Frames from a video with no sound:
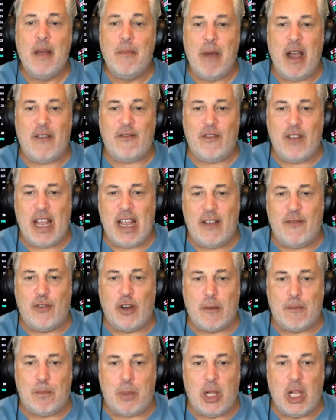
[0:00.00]
My
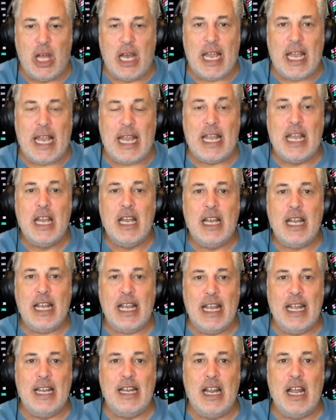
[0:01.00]
favorite play
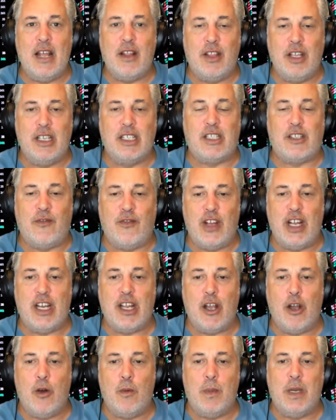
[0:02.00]
in this
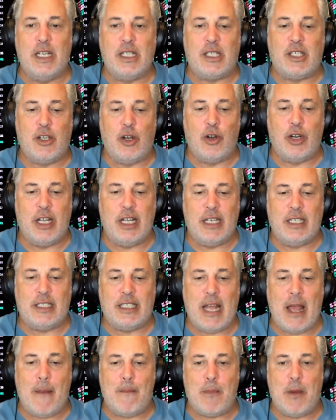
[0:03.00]
video, Minnesota and
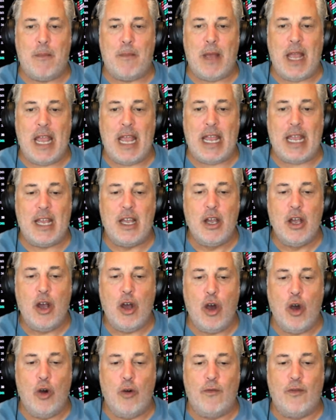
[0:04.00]
Tampa Bay,
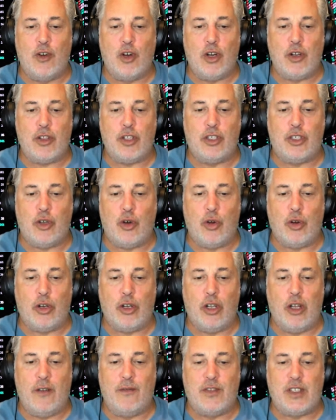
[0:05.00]
over the
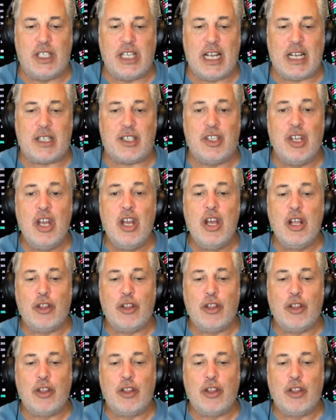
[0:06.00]
total of six.